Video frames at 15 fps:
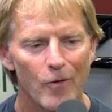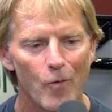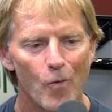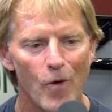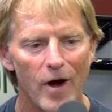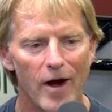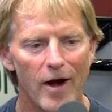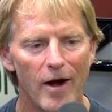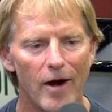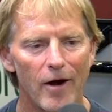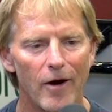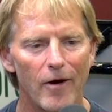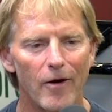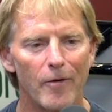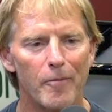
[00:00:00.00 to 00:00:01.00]

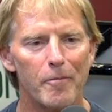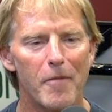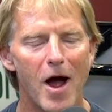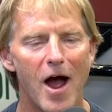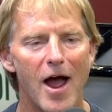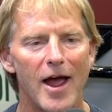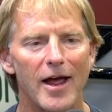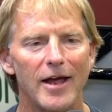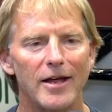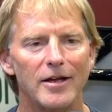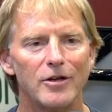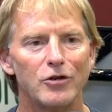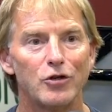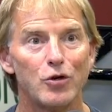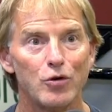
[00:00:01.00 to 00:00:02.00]
where my
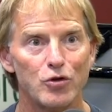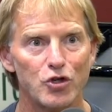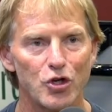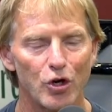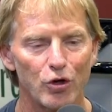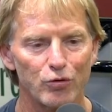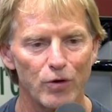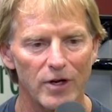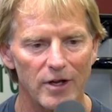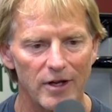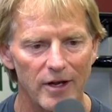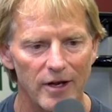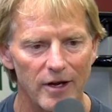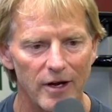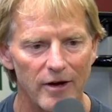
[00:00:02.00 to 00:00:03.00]
two children
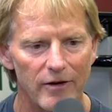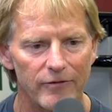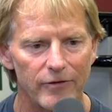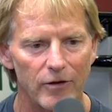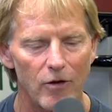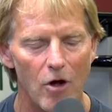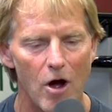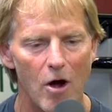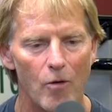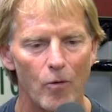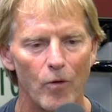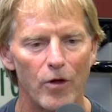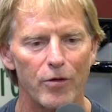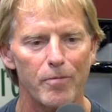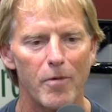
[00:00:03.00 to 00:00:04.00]
live, along
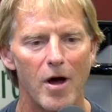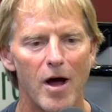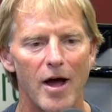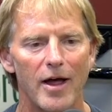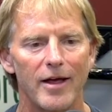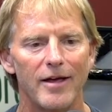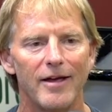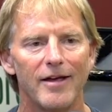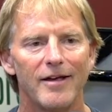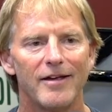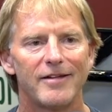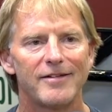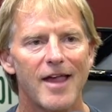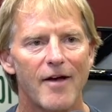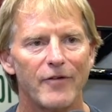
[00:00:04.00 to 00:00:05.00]
with my
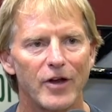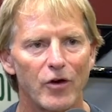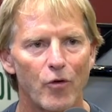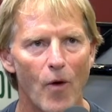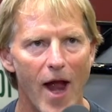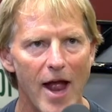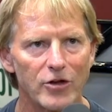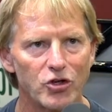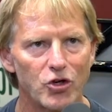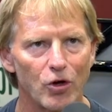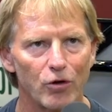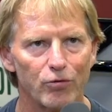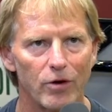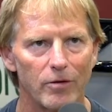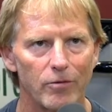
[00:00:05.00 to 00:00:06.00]
seven
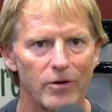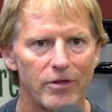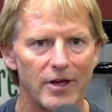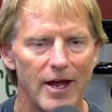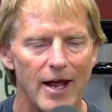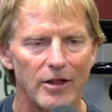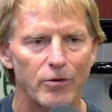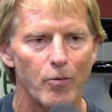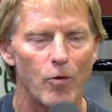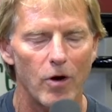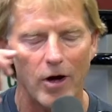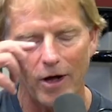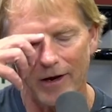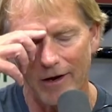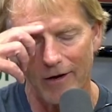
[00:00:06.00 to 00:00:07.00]
grandchildren, with the eighth
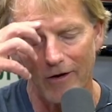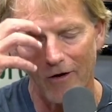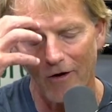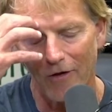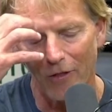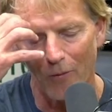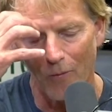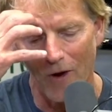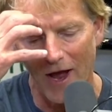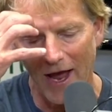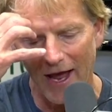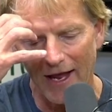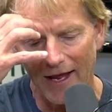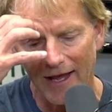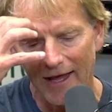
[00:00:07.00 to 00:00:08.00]
one on the
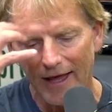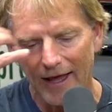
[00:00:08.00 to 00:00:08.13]
way.